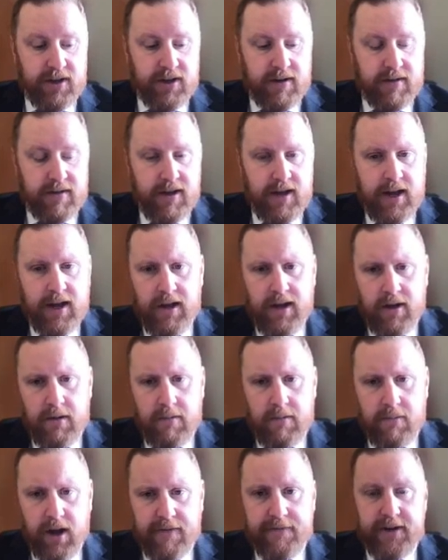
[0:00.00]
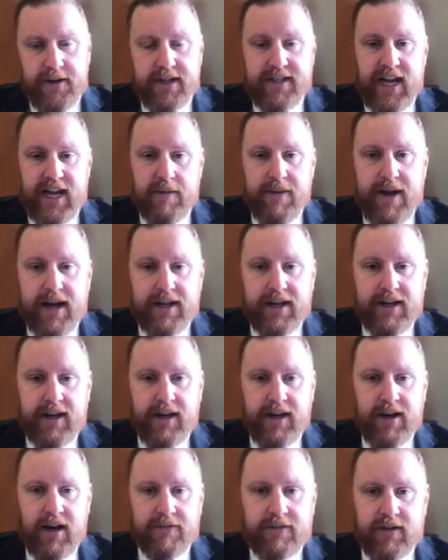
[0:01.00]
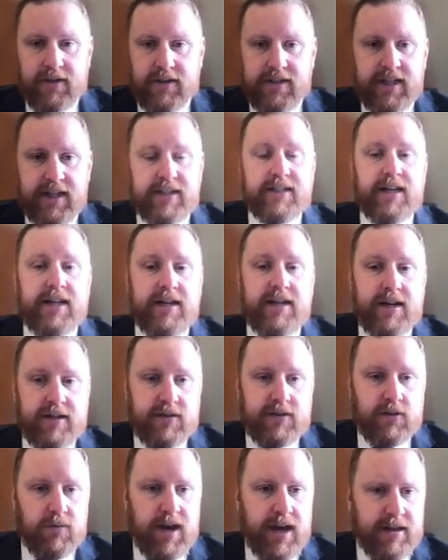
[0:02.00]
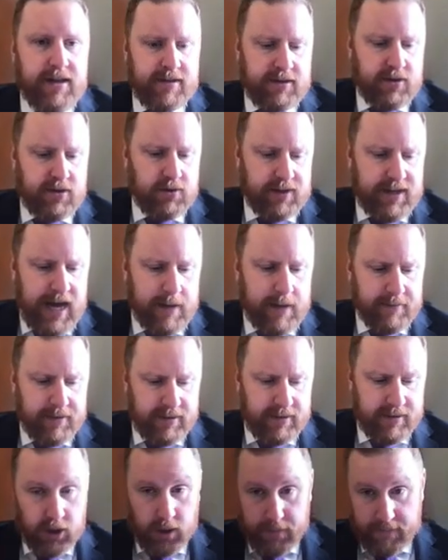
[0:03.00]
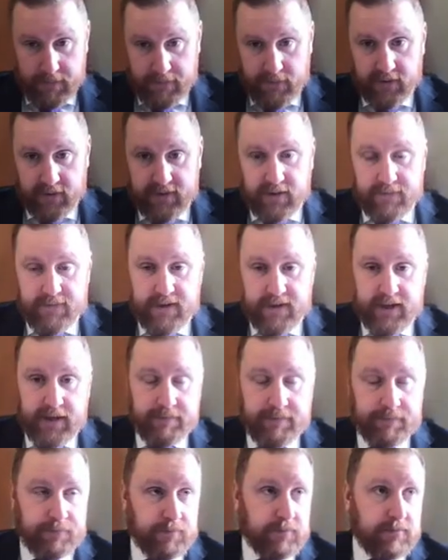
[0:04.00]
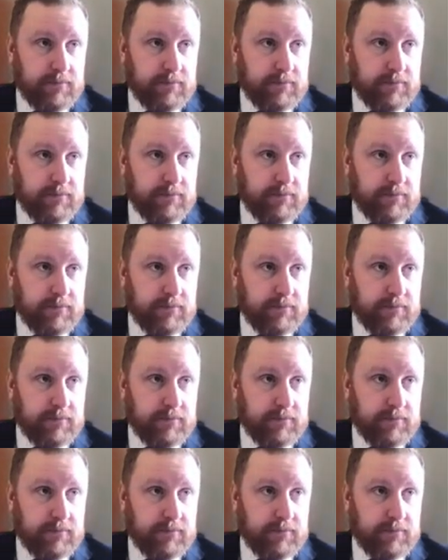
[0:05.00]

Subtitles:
each other. My first day back here, after 16 years away, the school captain stood up in front of the